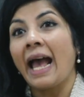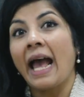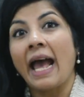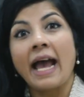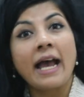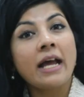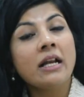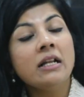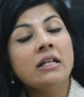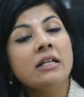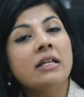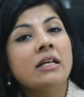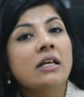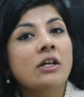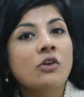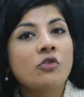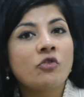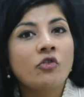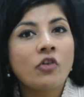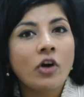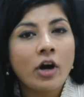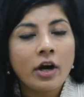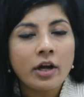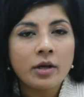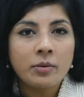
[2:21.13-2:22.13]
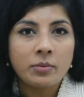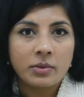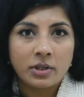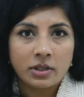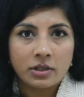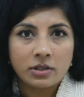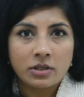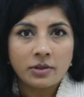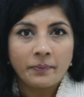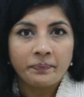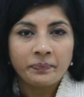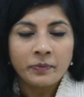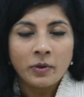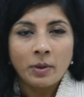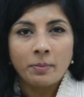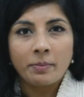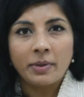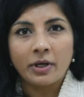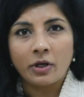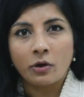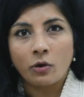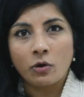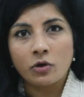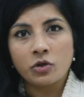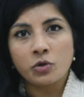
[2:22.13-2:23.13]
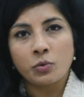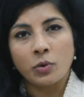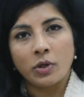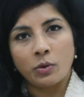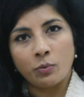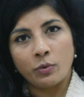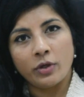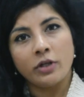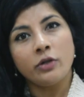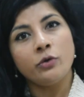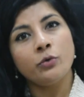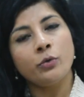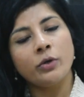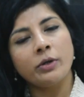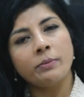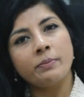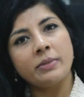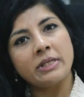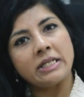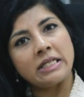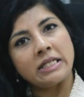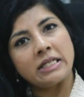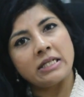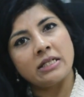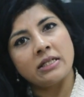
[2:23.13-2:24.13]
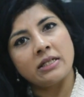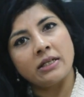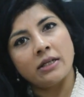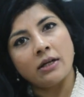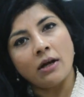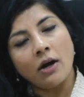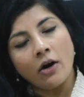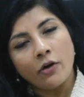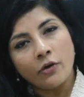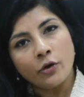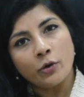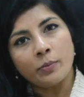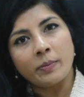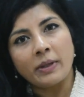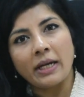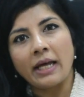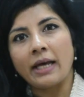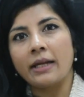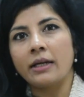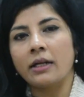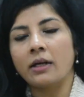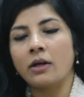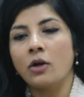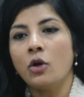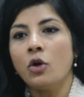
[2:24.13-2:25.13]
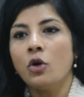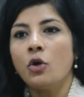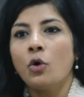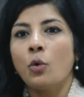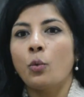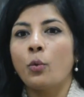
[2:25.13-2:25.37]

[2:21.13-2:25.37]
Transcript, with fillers: and the environment, because when we're doing business scenario planning,